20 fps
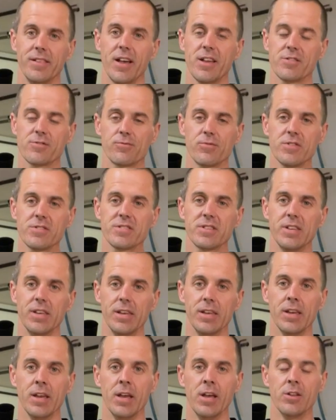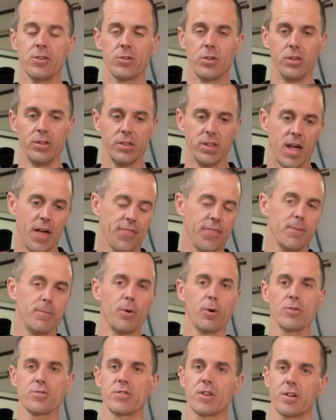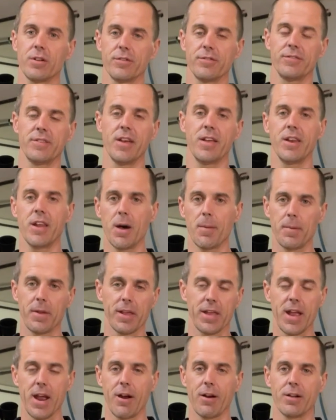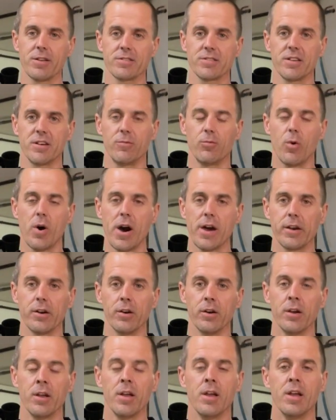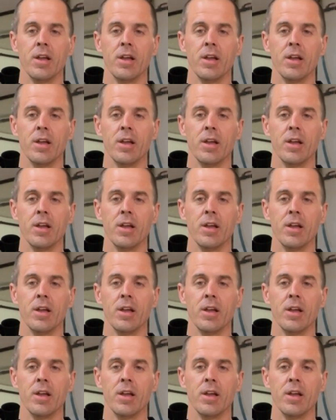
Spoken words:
less risky to let the motorcycle stand up and carry itself wider.